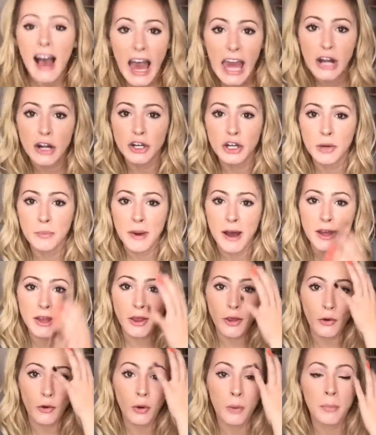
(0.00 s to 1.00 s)
I don't know
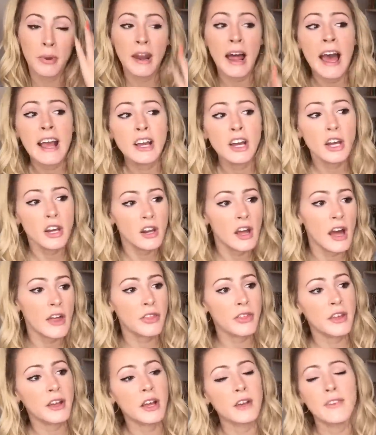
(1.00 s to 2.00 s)
about you, but I could
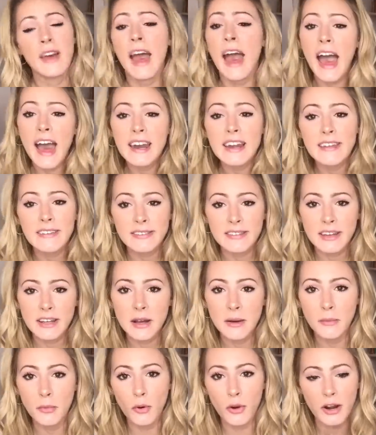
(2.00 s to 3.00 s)
not think of
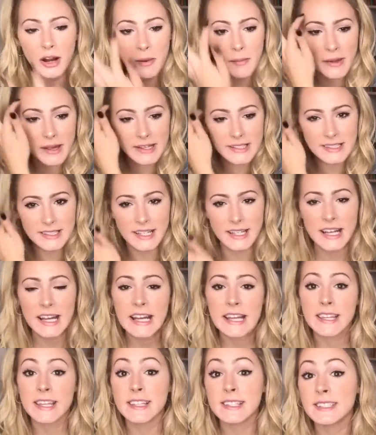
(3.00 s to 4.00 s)
anything more amazing
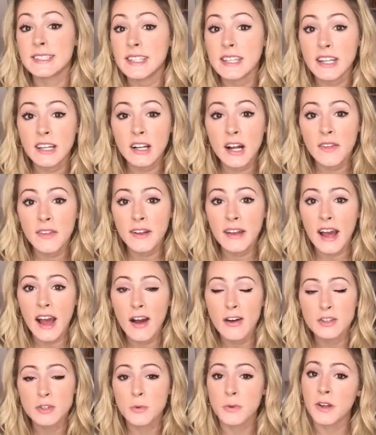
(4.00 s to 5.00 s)
than sitting on the
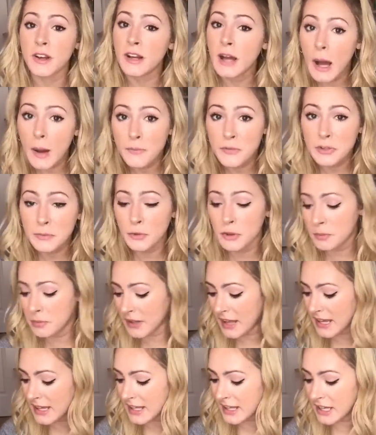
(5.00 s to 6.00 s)
couch with a comfortable
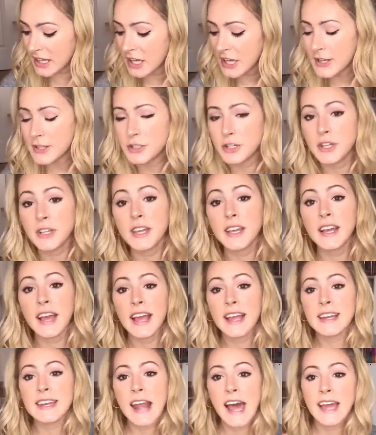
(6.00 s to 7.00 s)
blanket, drinking
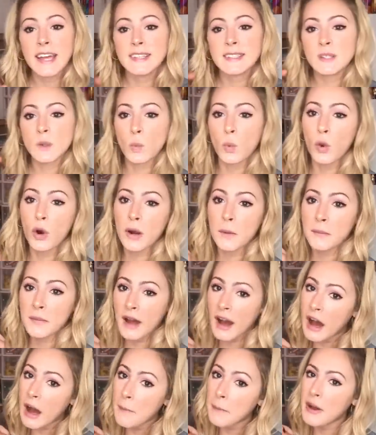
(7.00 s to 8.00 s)
a nice warm
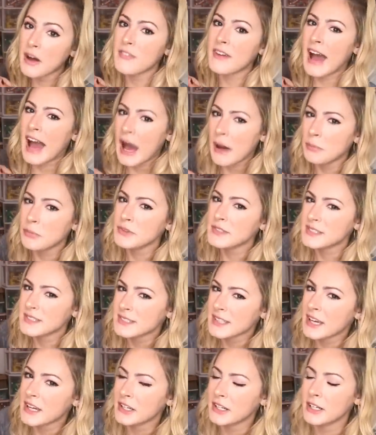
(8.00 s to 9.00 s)
cup of apple
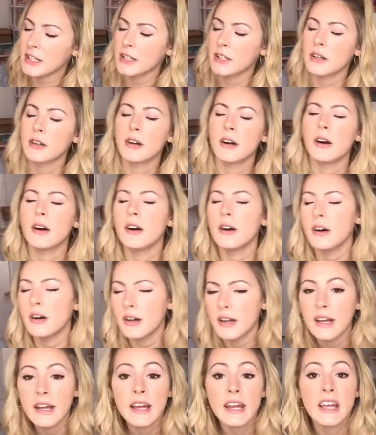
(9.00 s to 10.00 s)
cider.
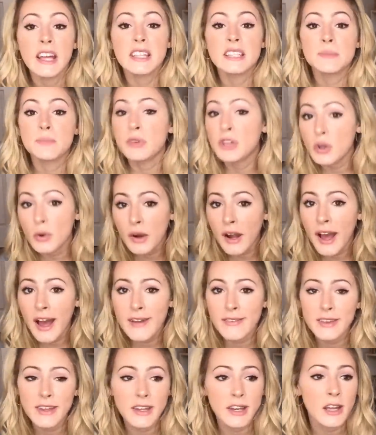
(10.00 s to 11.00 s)
Oh, it's pure
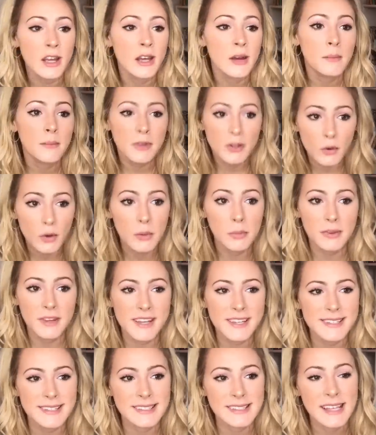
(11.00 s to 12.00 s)
heaven, pure
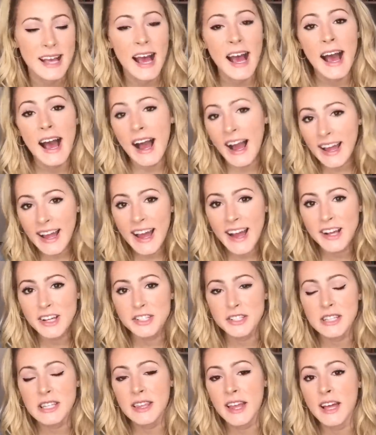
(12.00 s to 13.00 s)
bliss. I
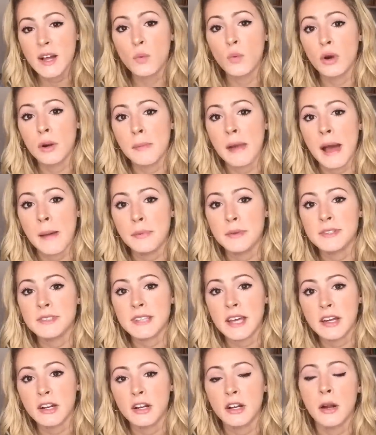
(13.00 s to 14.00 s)
actually like warm apple
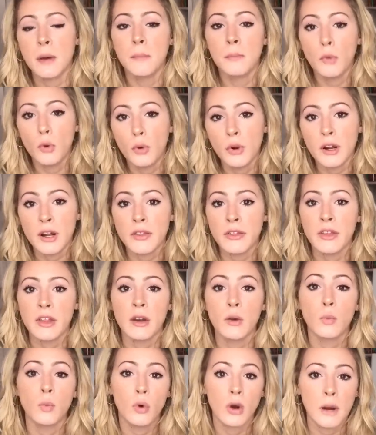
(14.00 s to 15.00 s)
cider more
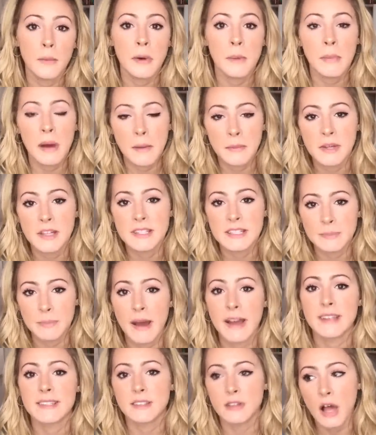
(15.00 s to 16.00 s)
than a warm pumpkin
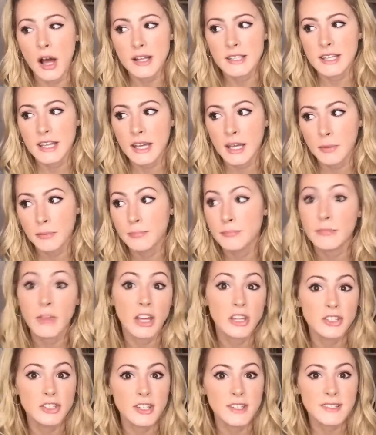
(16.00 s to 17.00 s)
spice latte.
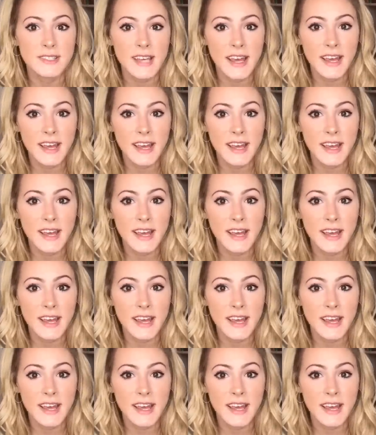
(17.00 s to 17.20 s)
Just